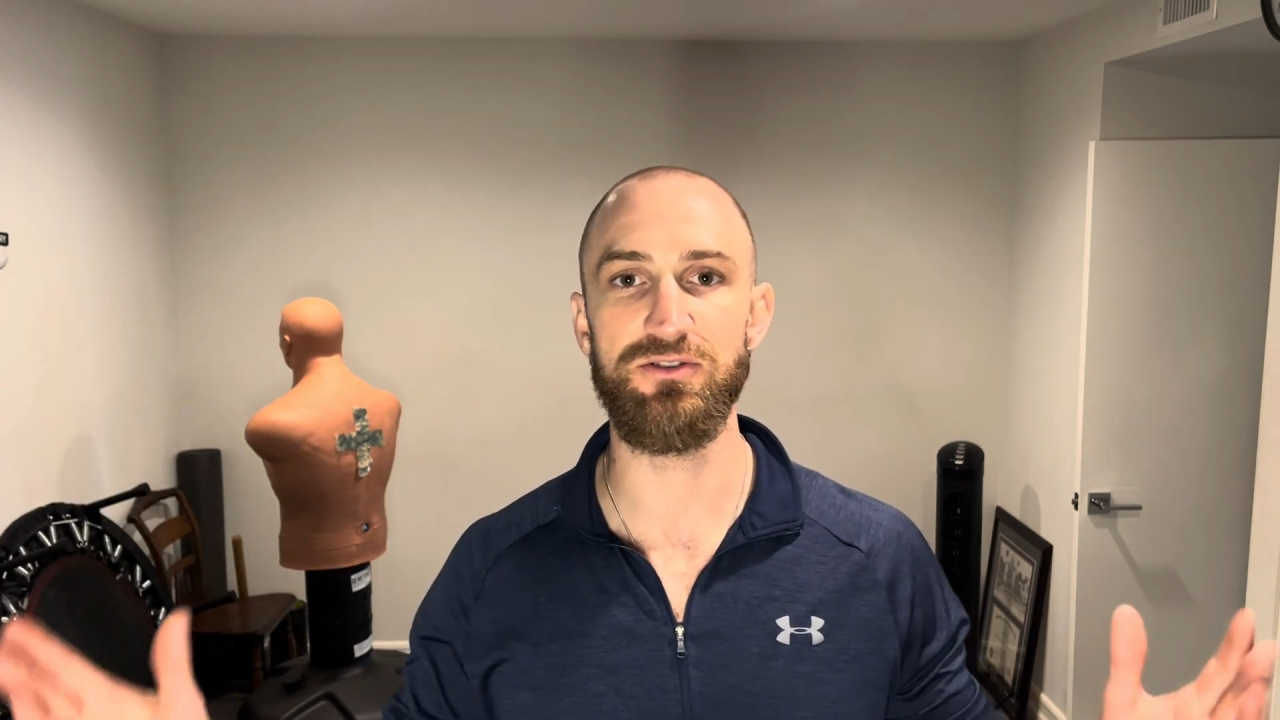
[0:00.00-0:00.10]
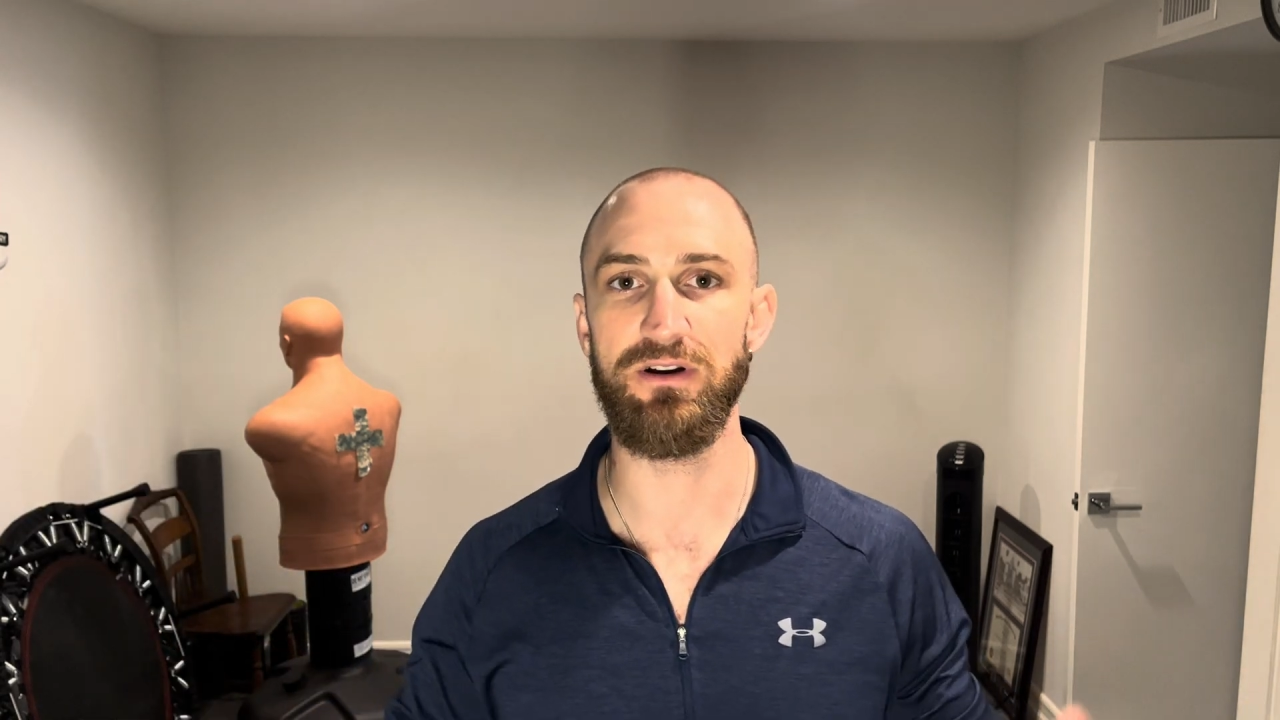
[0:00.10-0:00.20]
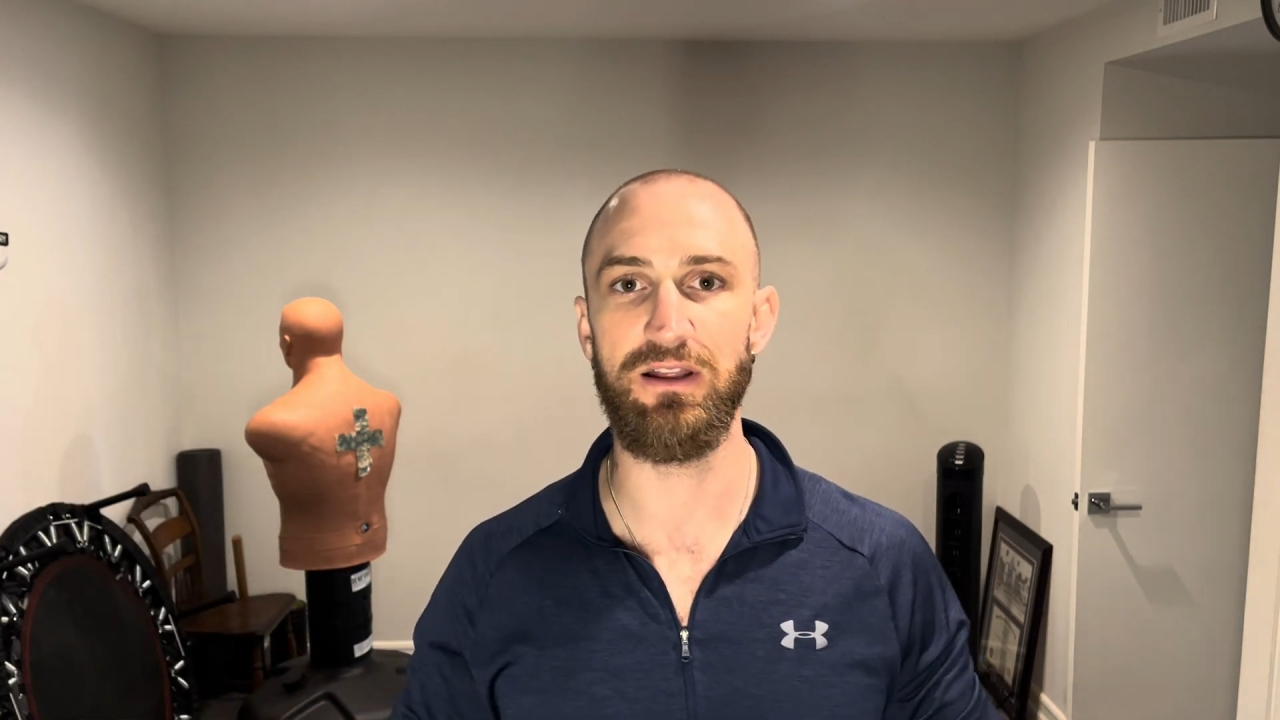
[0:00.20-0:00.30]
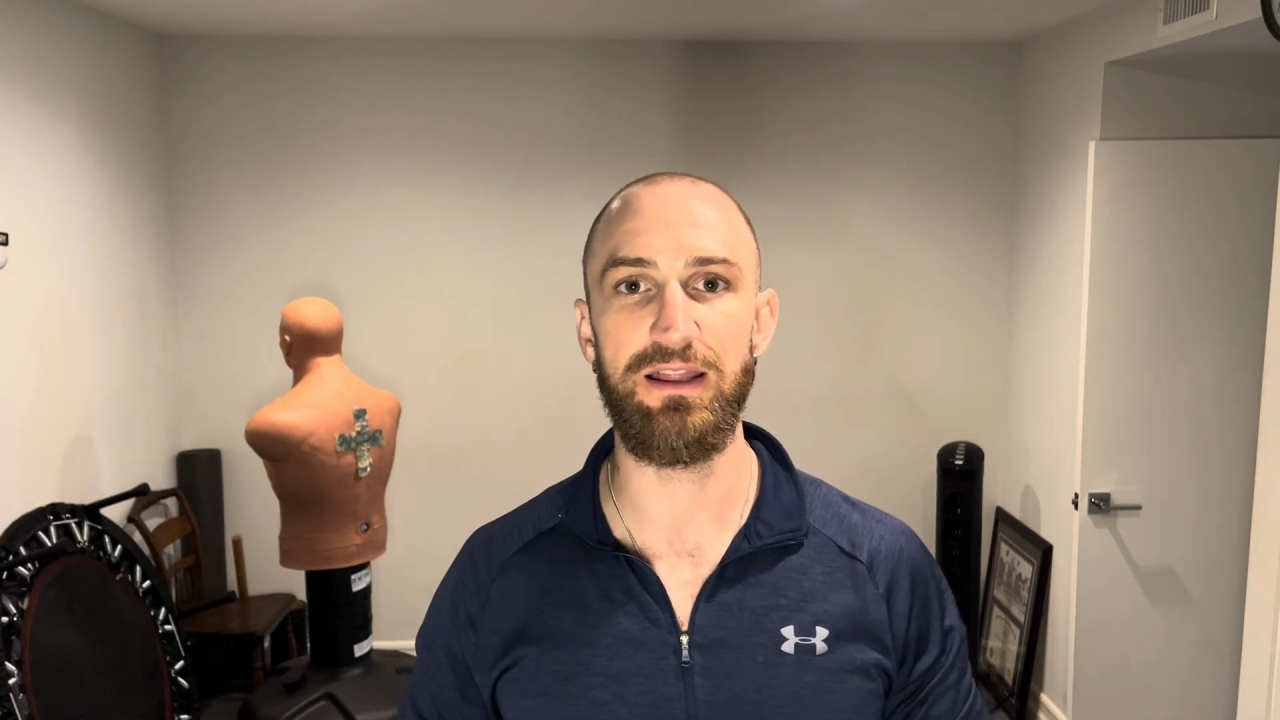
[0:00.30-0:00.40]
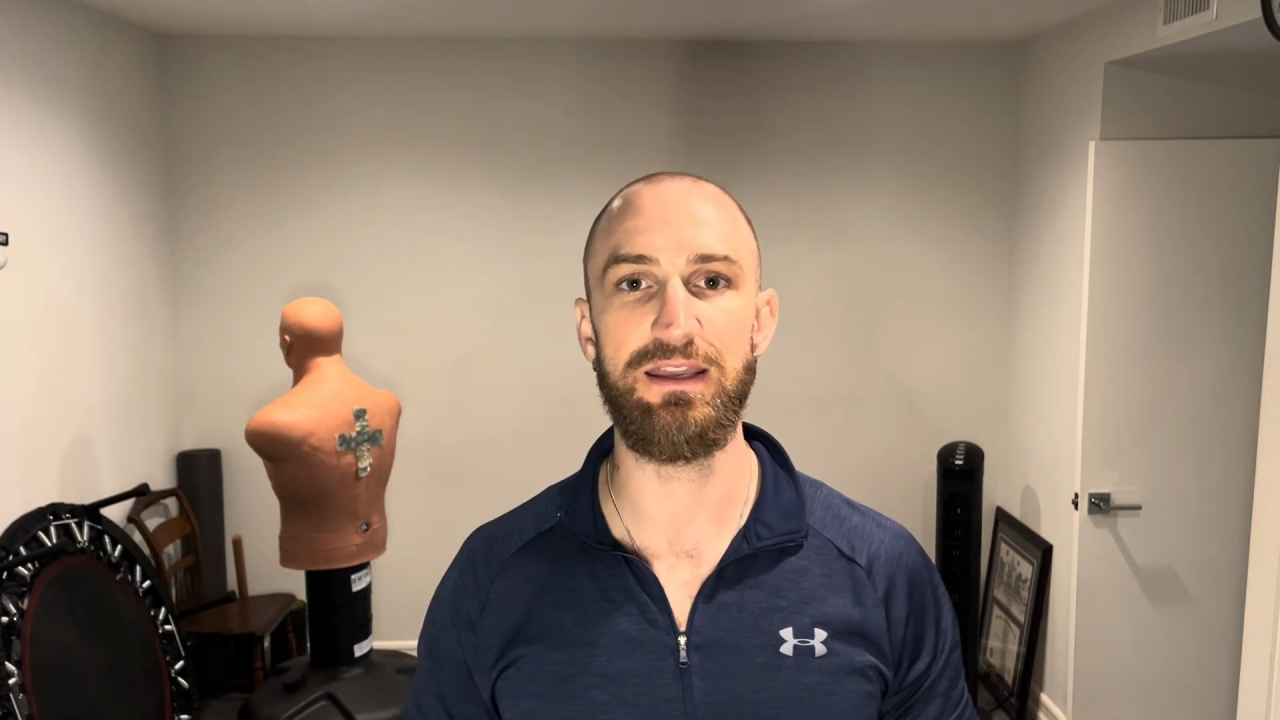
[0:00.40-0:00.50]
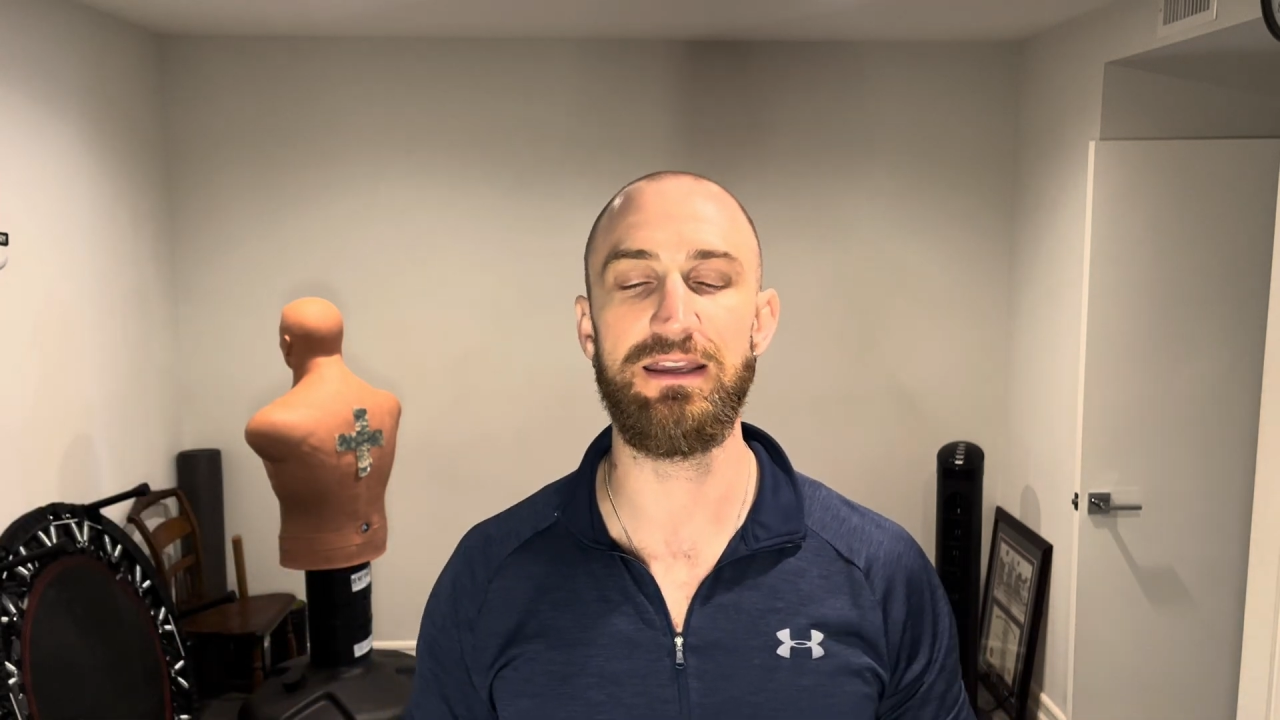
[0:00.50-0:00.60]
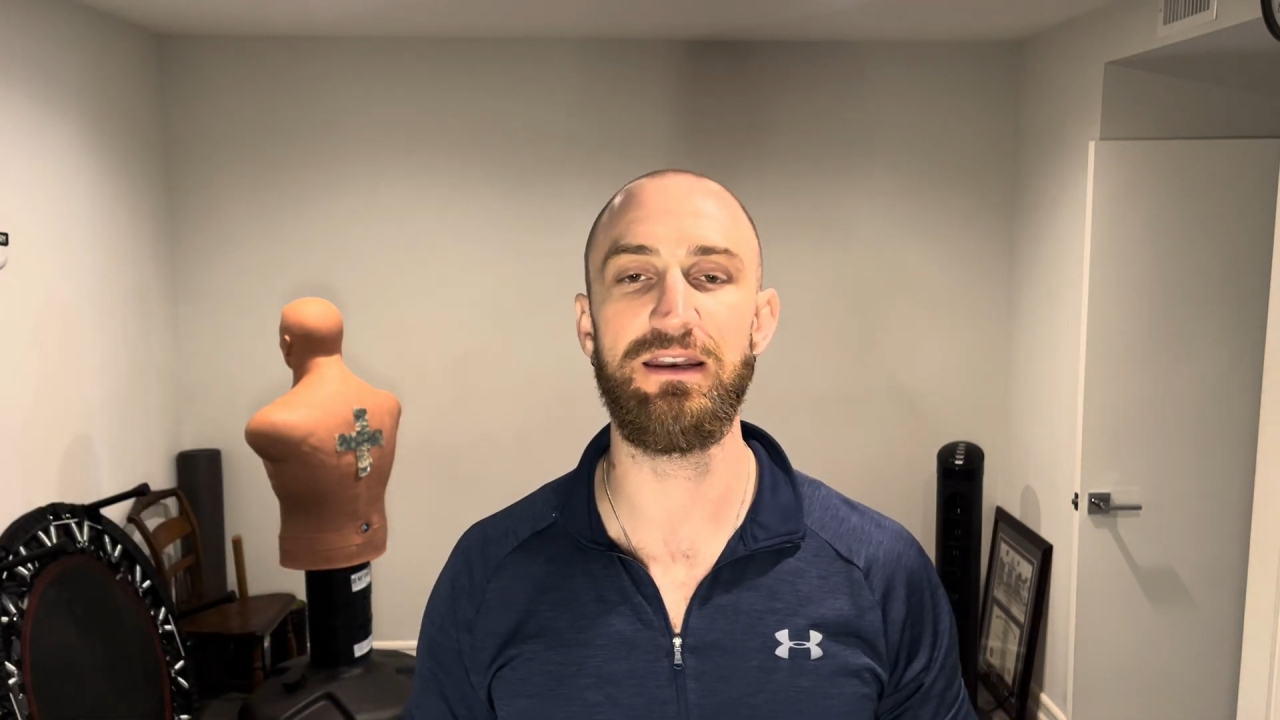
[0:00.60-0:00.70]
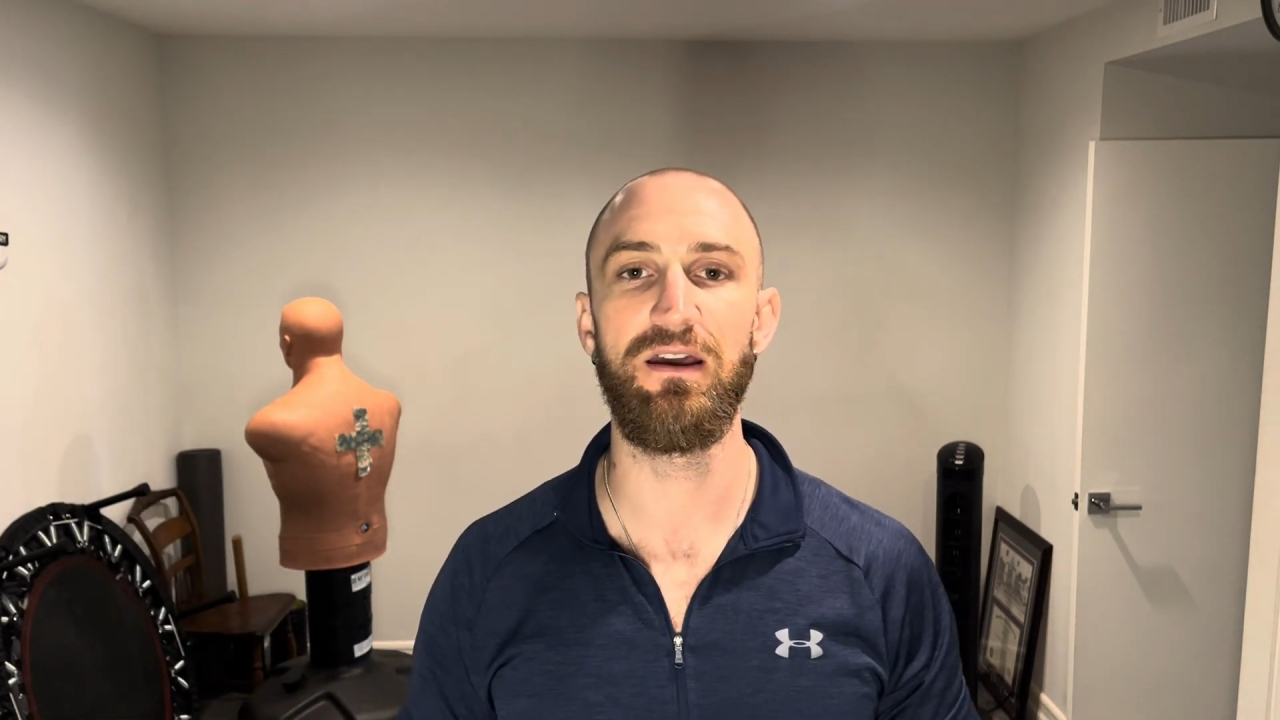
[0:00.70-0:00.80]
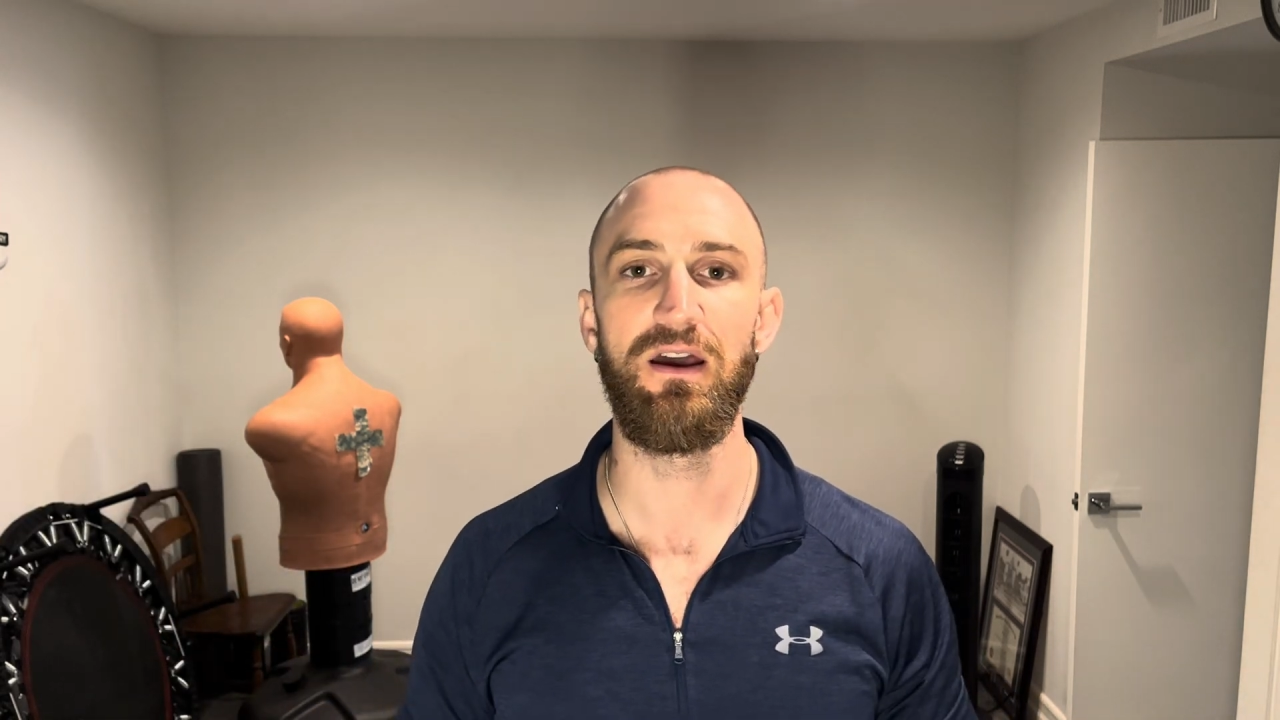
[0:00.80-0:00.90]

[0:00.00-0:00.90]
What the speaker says: or a clean